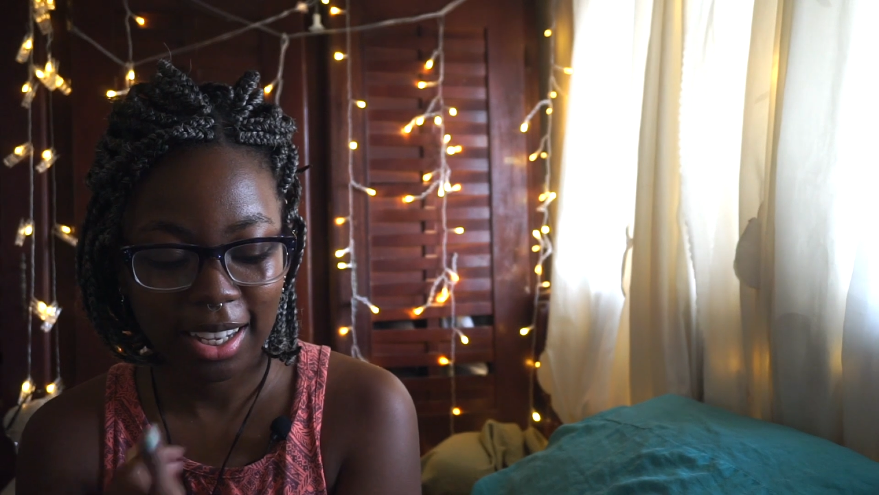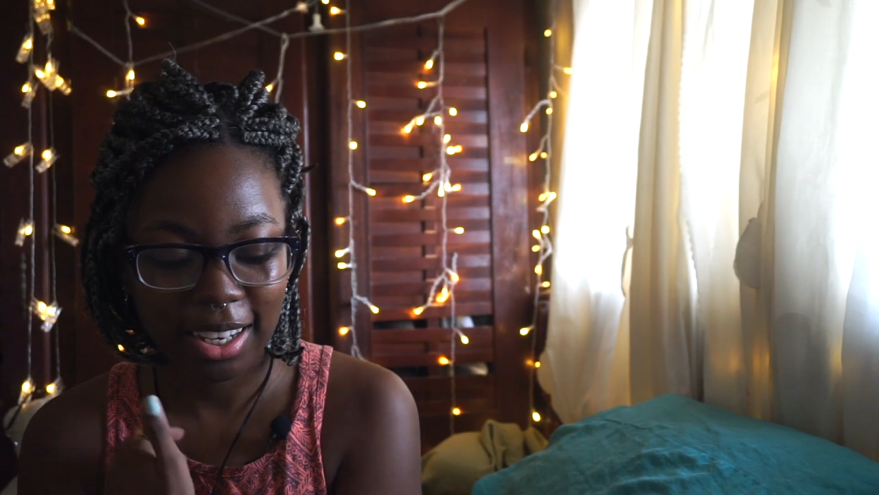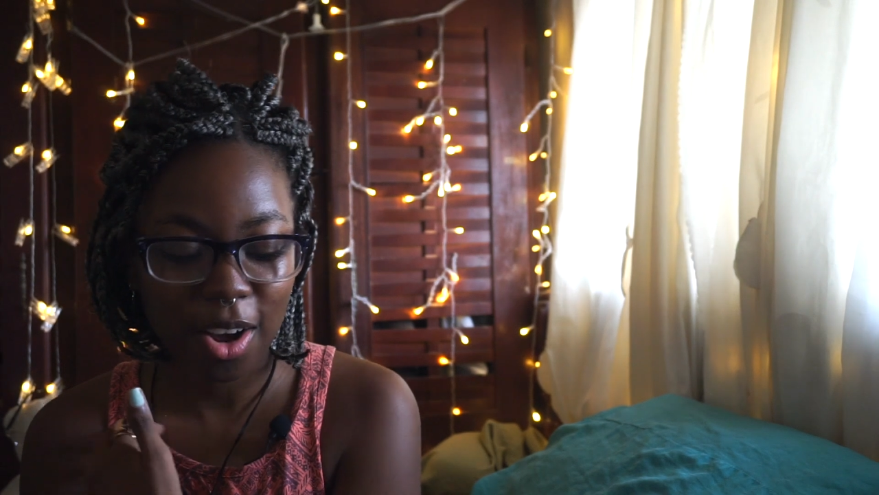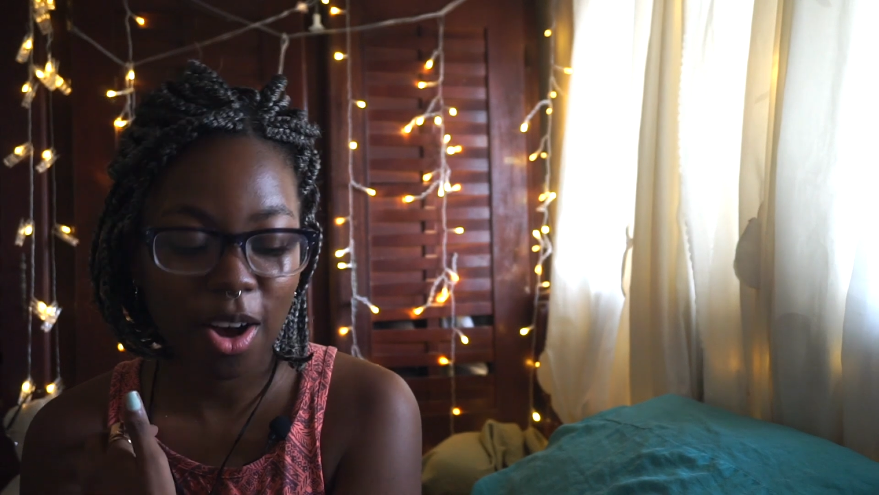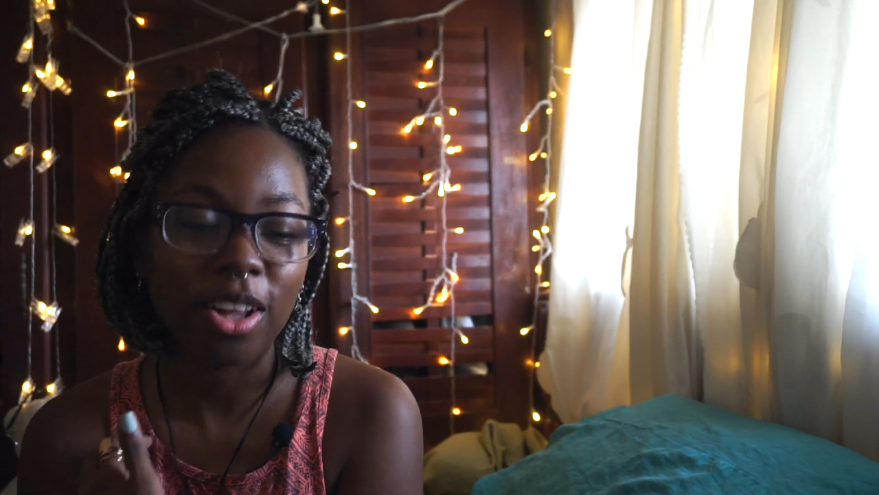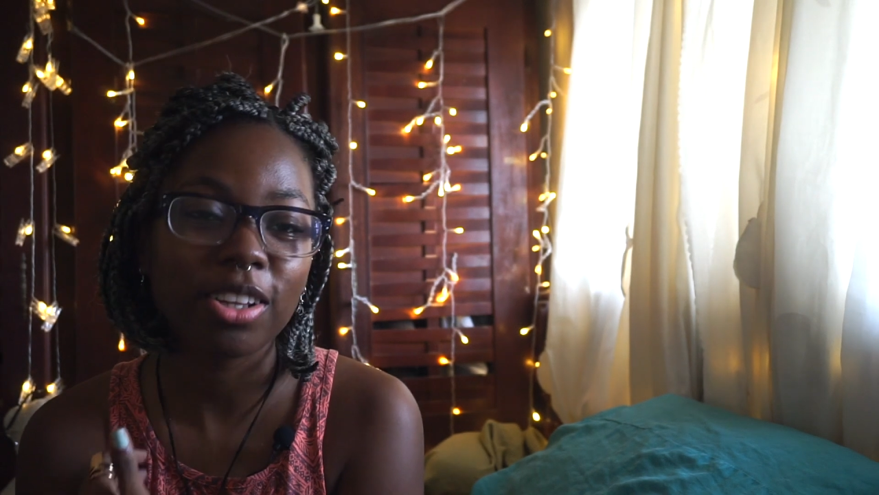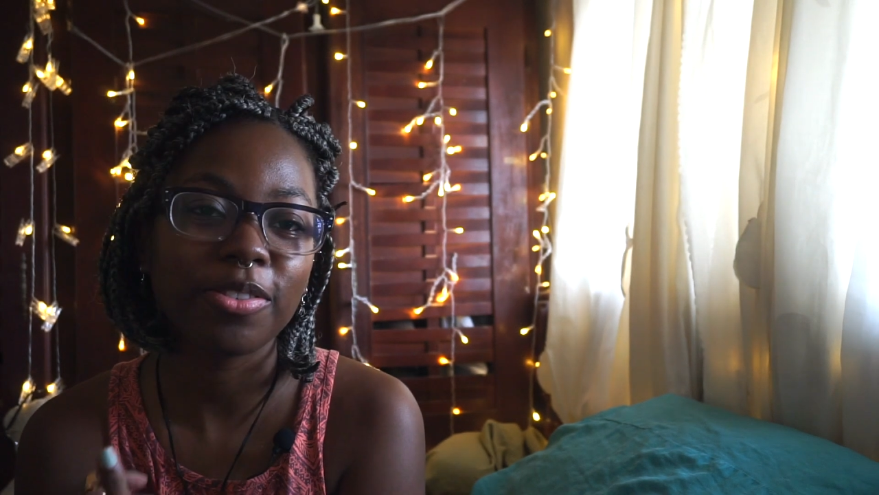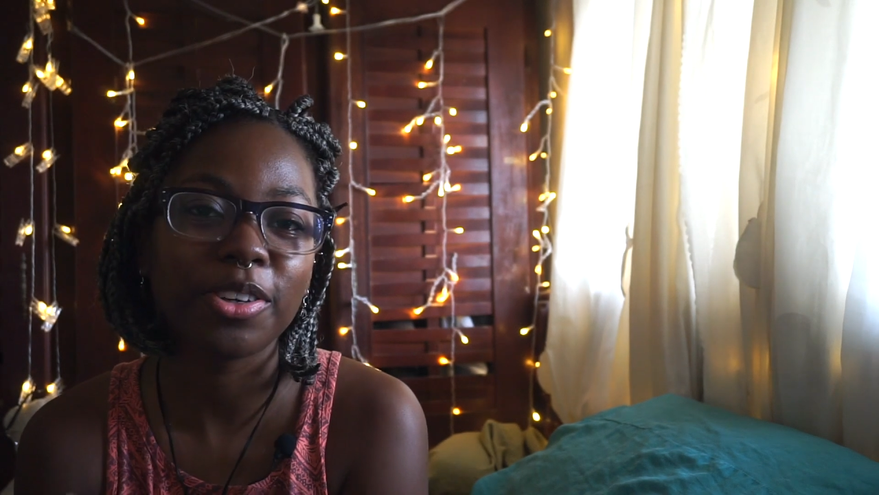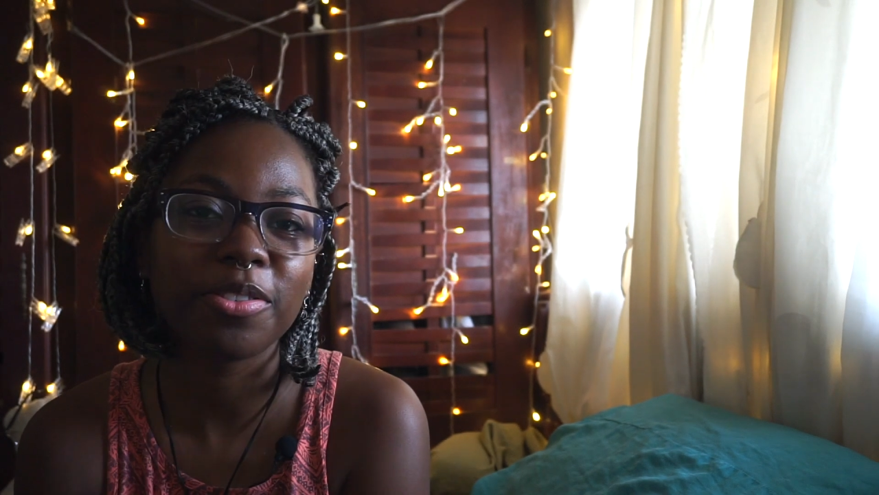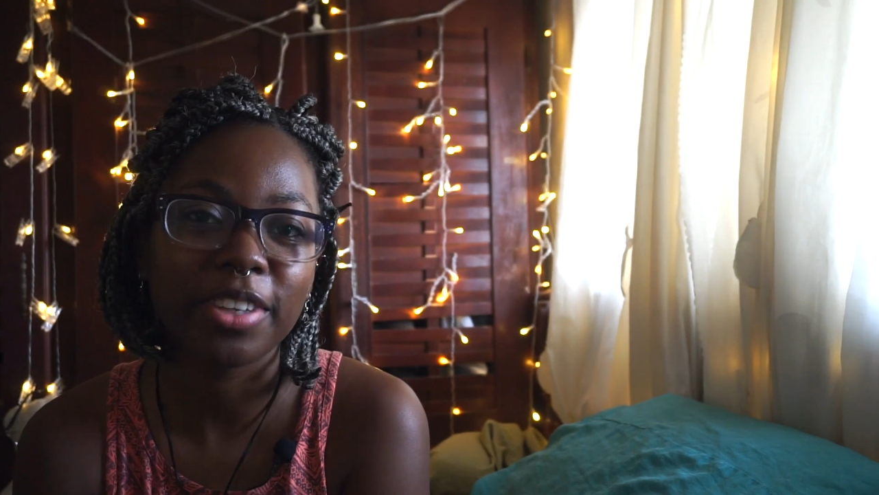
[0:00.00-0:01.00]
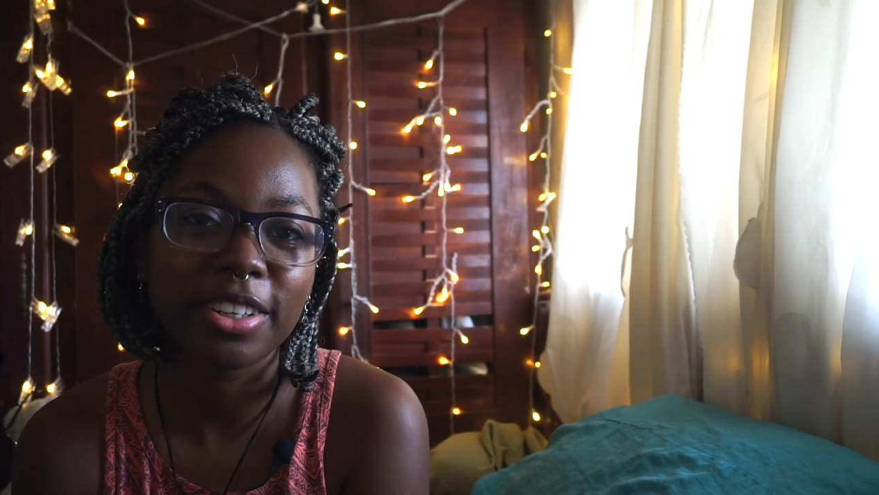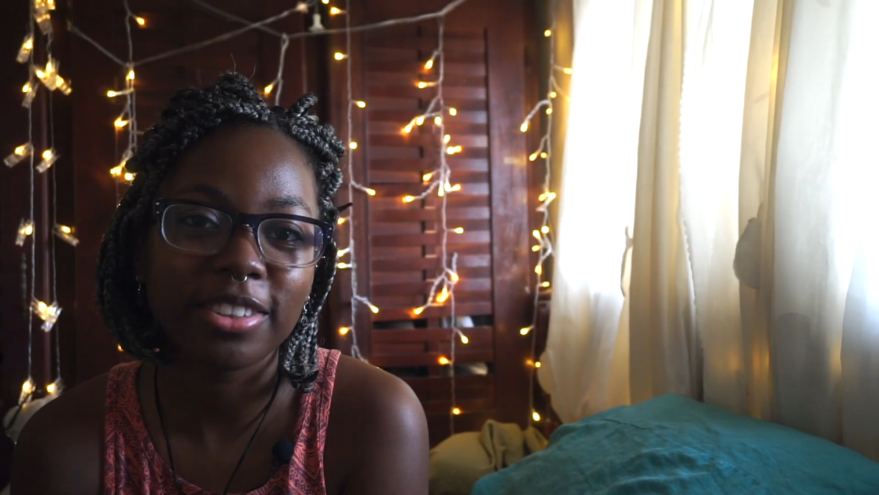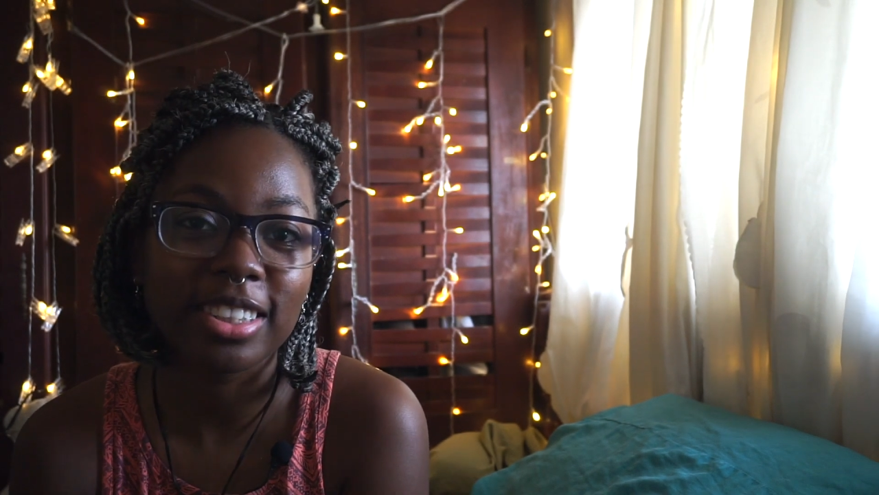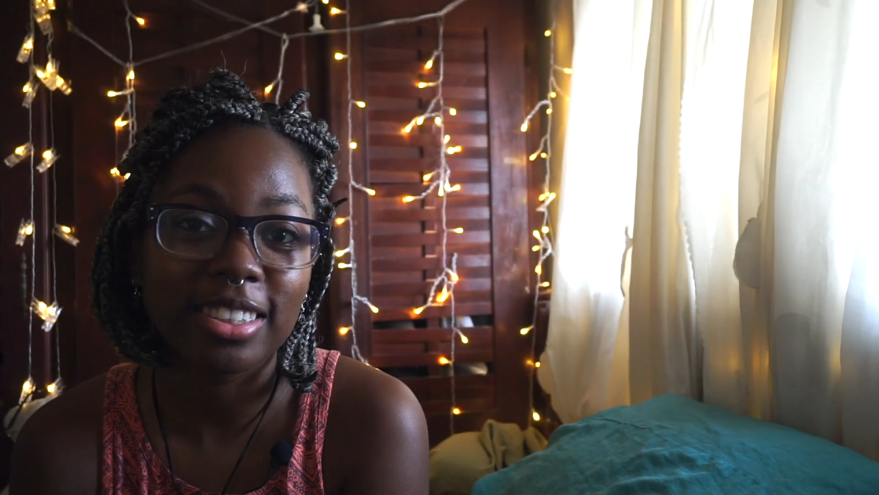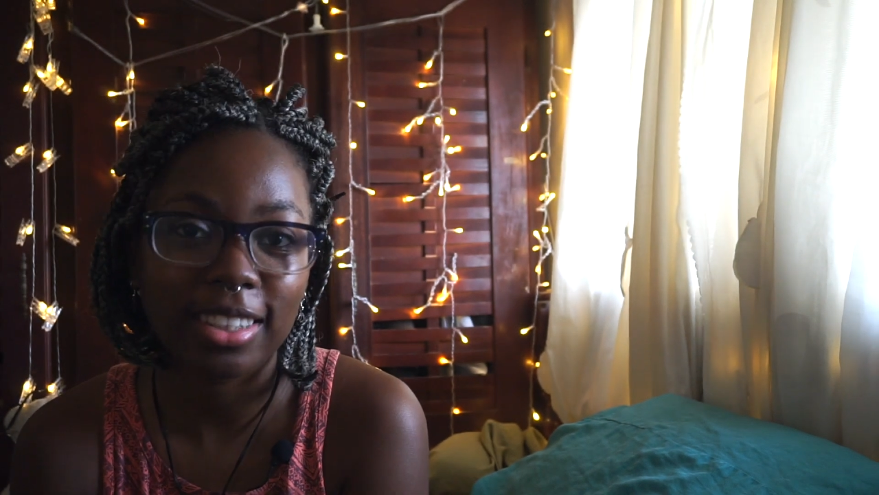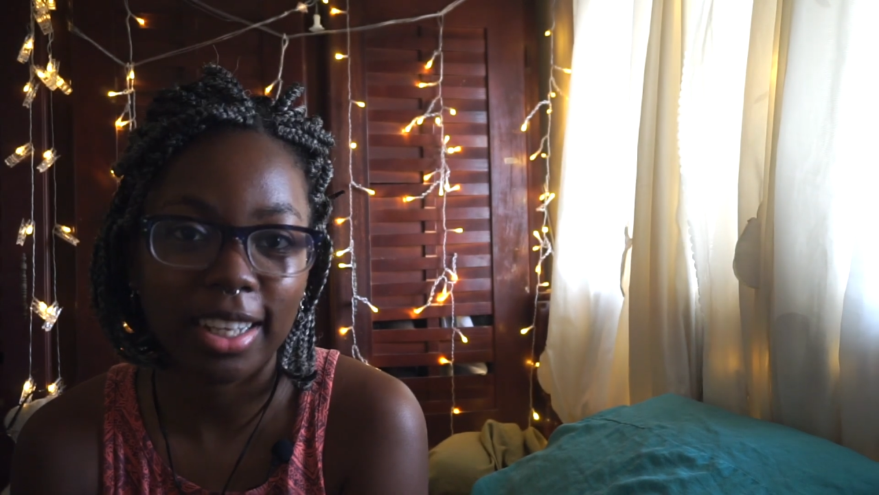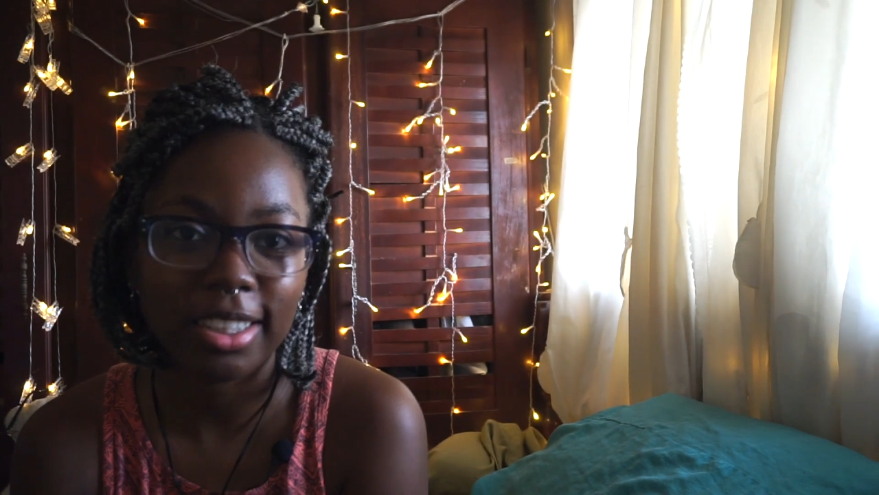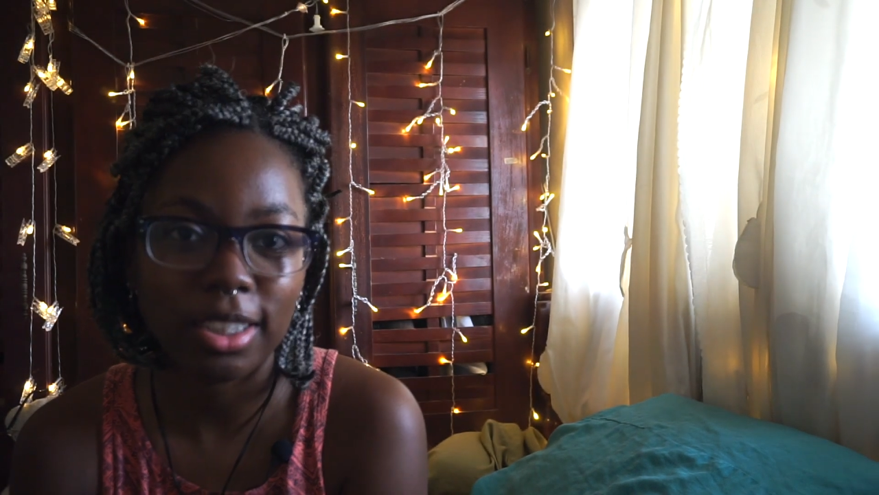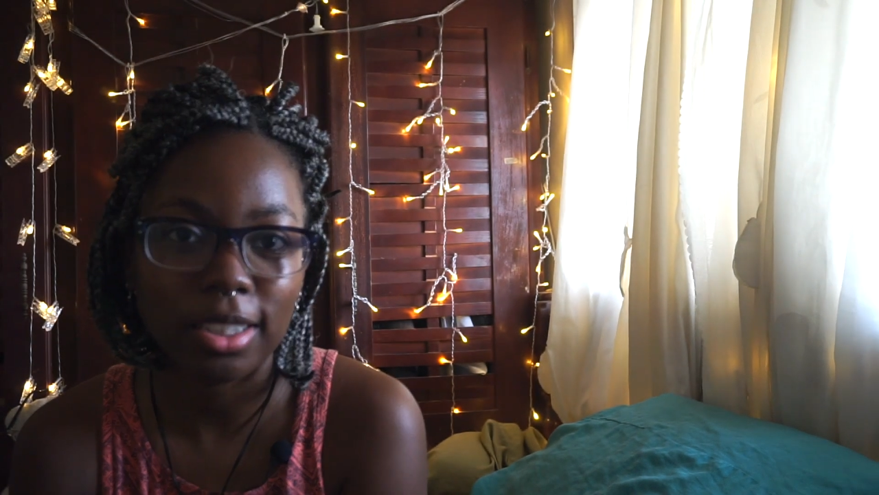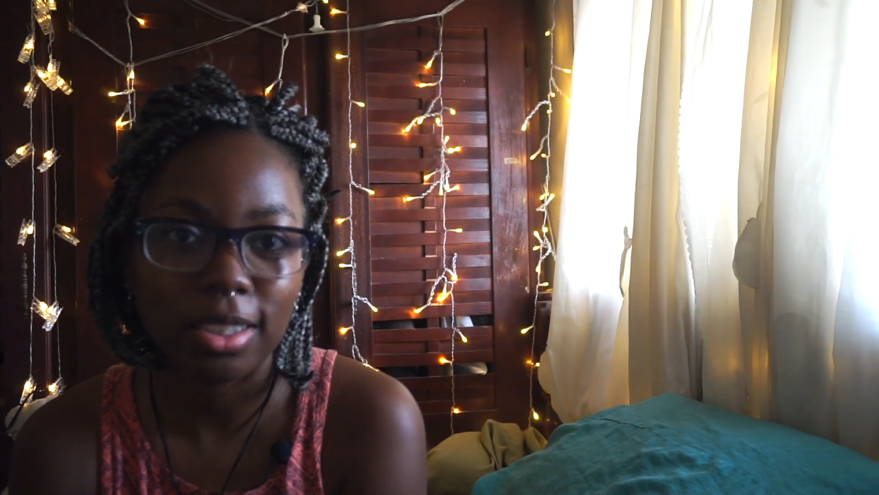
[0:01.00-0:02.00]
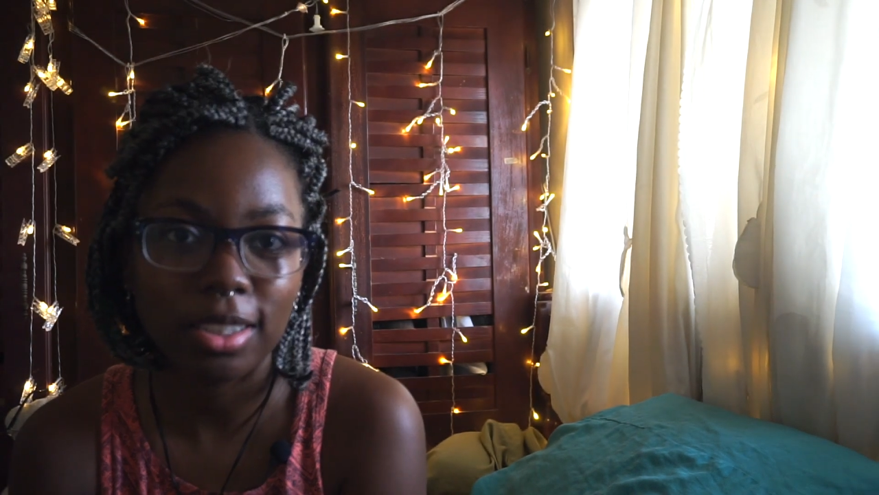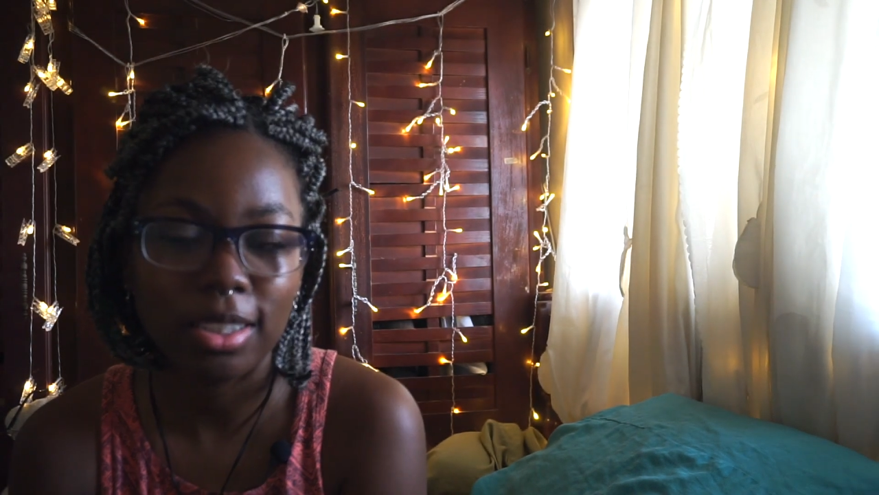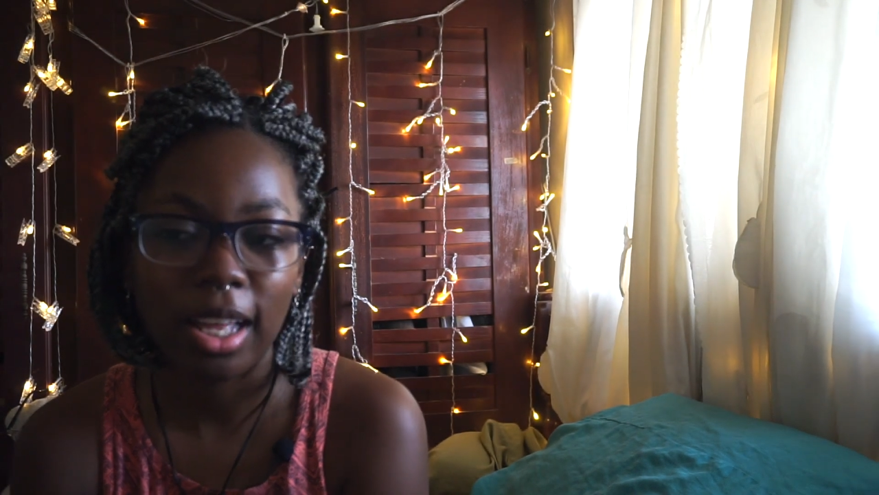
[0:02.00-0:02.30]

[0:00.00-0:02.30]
in all of your various stages.